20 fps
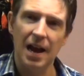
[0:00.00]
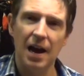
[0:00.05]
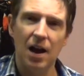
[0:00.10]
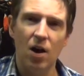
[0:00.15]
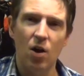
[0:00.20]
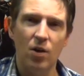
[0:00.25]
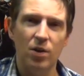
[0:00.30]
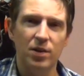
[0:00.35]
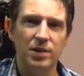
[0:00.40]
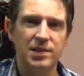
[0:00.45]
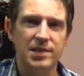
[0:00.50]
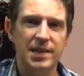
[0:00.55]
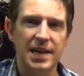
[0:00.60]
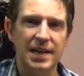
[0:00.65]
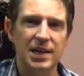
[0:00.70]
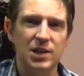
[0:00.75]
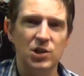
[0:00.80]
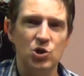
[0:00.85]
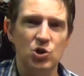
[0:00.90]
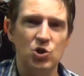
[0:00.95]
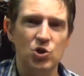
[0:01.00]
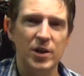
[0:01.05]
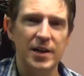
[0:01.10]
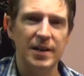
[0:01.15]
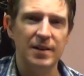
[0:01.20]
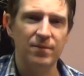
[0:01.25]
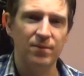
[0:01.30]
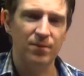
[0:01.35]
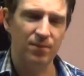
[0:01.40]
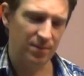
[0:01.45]
on the 2nd
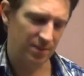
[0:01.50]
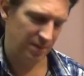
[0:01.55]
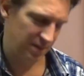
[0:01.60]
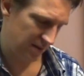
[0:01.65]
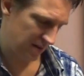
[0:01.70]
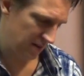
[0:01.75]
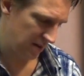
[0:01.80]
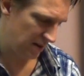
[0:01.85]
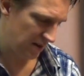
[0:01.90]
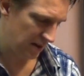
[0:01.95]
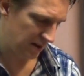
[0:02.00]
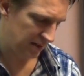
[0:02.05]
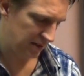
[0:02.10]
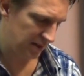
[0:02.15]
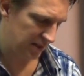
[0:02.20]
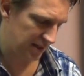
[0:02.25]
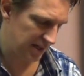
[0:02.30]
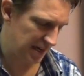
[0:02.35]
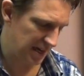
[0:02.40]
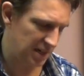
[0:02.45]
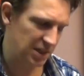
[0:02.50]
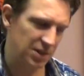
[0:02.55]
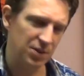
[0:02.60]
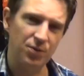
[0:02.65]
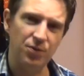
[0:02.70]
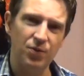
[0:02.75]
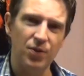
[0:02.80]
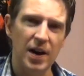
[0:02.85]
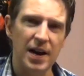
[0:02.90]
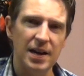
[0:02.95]
string,
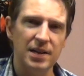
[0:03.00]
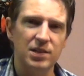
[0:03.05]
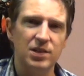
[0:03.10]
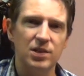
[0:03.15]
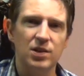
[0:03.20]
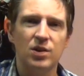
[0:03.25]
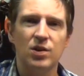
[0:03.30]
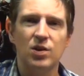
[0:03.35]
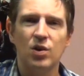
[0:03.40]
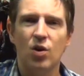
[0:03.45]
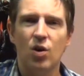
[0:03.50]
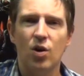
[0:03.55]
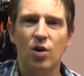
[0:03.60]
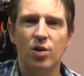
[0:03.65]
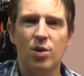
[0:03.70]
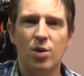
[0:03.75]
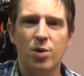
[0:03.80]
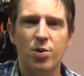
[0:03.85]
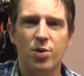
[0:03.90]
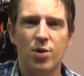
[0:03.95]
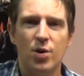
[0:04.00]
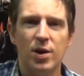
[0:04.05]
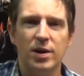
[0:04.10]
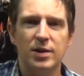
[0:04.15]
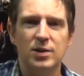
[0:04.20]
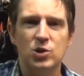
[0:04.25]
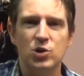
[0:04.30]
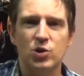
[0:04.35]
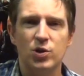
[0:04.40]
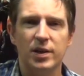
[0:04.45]
6th fret on the
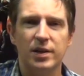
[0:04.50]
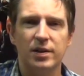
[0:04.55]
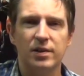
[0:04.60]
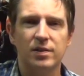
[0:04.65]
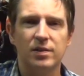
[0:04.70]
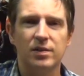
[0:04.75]
3rd string.